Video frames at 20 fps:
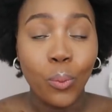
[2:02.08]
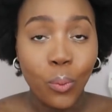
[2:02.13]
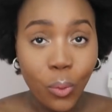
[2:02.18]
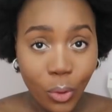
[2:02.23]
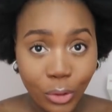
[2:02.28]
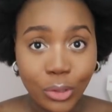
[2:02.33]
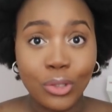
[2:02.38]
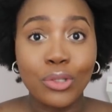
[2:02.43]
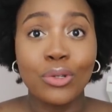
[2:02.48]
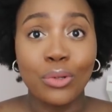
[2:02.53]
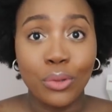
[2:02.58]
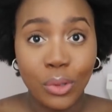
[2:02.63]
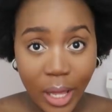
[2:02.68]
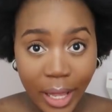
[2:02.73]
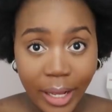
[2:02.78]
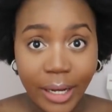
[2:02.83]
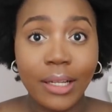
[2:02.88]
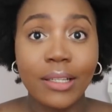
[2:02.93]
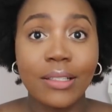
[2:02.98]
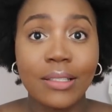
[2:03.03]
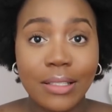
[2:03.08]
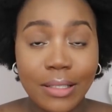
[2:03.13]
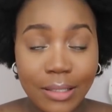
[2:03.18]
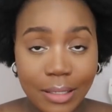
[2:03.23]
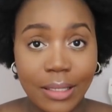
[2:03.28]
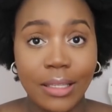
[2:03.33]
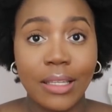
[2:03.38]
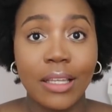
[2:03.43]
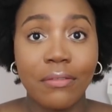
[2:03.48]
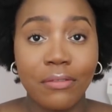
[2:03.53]
want to like
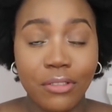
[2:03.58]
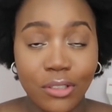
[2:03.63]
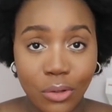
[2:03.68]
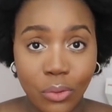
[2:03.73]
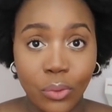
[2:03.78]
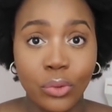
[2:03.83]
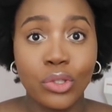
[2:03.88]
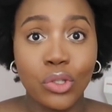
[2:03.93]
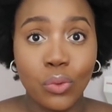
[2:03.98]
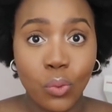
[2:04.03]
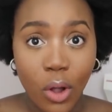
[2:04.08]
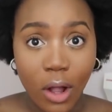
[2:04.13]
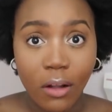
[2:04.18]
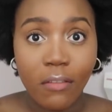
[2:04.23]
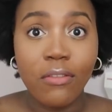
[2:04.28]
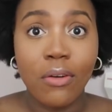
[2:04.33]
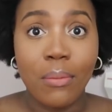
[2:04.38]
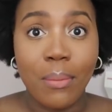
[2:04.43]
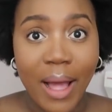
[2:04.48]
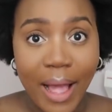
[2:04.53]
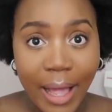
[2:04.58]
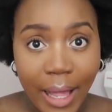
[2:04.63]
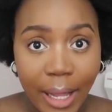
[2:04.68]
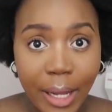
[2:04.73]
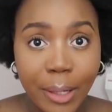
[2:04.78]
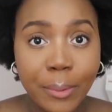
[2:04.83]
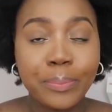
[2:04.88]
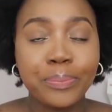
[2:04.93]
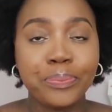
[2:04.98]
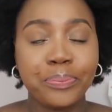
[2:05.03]
see if it's going to work for my
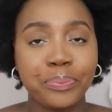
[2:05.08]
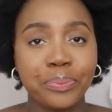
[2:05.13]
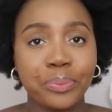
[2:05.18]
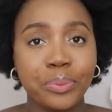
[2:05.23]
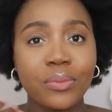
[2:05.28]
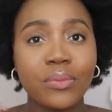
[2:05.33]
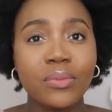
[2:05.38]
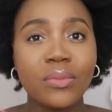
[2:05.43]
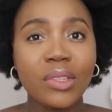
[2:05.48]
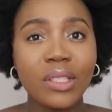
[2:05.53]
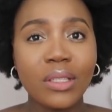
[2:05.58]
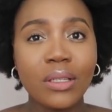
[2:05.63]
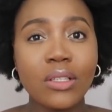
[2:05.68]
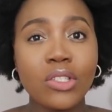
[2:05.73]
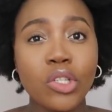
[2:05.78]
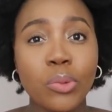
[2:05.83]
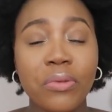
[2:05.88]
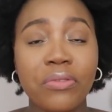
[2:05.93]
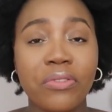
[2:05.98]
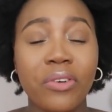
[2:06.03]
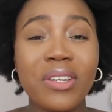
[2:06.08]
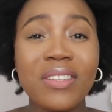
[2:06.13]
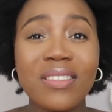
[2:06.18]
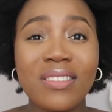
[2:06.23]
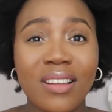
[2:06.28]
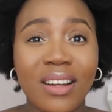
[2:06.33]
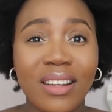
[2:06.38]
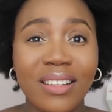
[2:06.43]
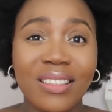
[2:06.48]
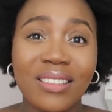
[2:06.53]
hair so before you
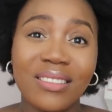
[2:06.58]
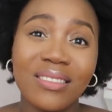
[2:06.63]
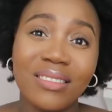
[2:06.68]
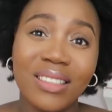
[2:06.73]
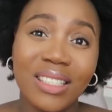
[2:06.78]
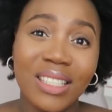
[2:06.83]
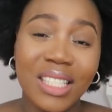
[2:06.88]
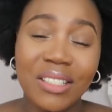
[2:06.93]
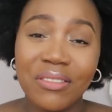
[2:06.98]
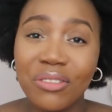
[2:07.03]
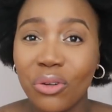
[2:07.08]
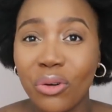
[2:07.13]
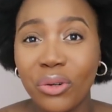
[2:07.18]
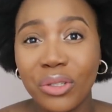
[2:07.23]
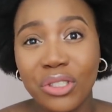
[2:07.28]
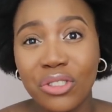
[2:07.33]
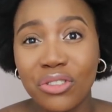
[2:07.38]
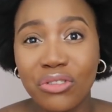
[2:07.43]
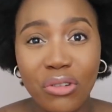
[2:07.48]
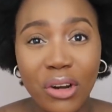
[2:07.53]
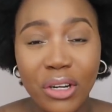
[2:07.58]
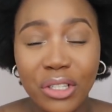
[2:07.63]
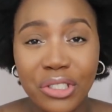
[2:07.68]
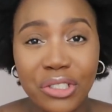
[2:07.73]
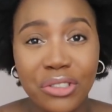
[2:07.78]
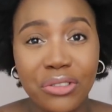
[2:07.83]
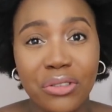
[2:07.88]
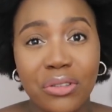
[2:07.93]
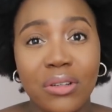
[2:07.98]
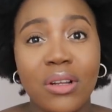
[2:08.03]
start they, they give you all
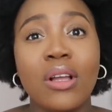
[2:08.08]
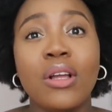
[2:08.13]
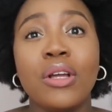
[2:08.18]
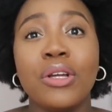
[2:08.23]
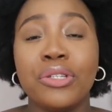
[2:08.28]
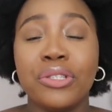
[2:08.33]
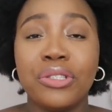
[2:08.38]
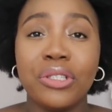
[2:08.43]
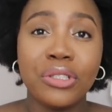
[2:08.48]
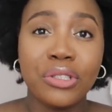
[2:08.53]
instruction and you